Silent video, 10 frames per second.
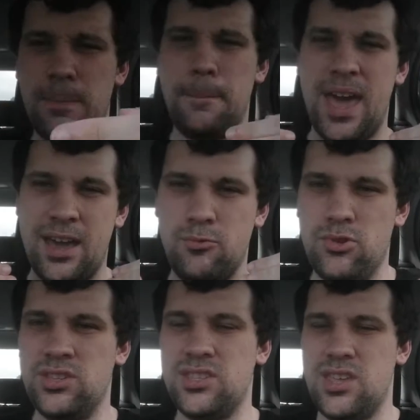and
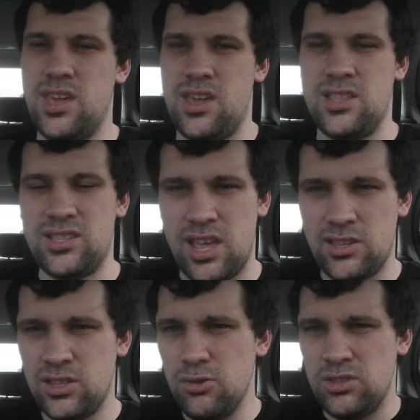backwards thing. It's
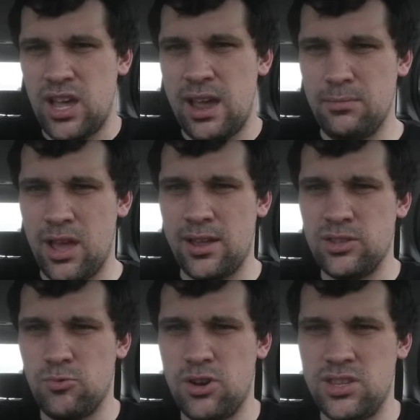like two
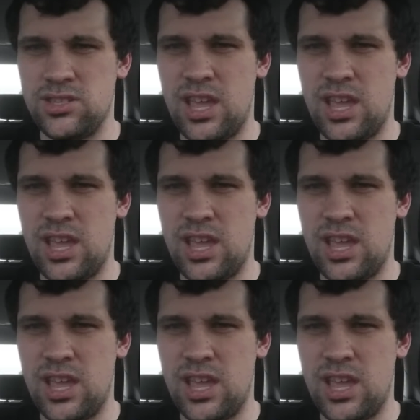timelines running